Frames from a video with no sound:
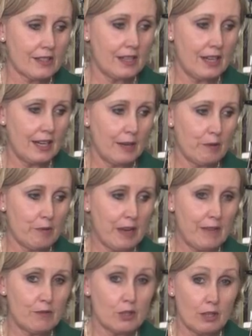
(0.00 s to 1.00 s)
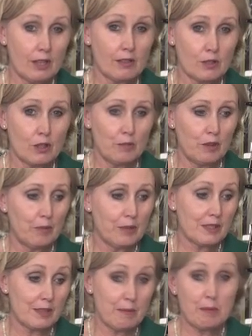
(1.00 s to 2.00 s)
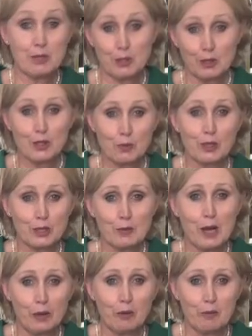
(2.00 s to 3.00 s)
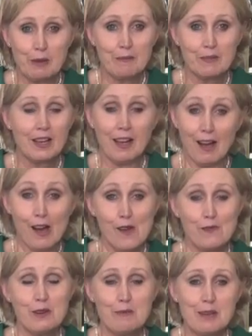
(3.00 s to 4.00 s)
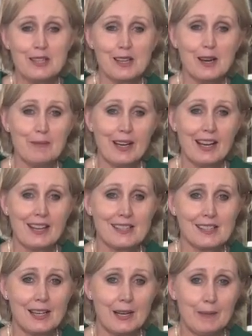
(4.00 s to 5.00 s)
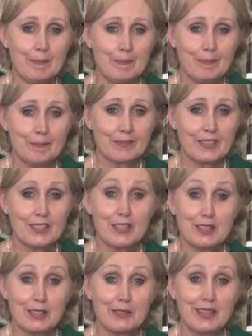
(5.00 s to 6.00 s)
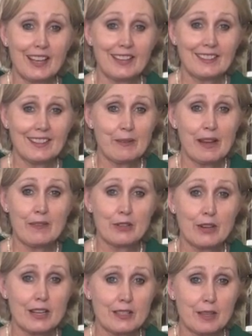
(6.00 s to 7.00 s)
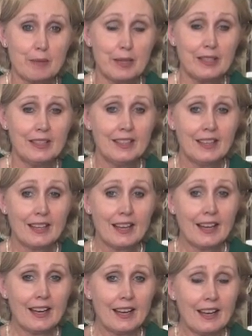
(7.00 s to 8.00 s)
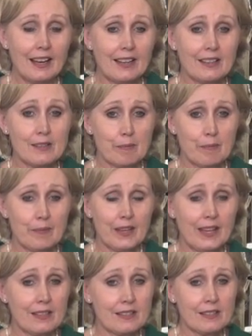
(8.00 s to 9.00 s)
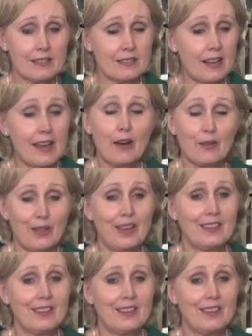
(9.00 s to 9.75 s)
year. We might even do the other two movements and maybe do this one as well when we hopefully meet up and see each other again. Anyway, have a great summer, and stay healthy,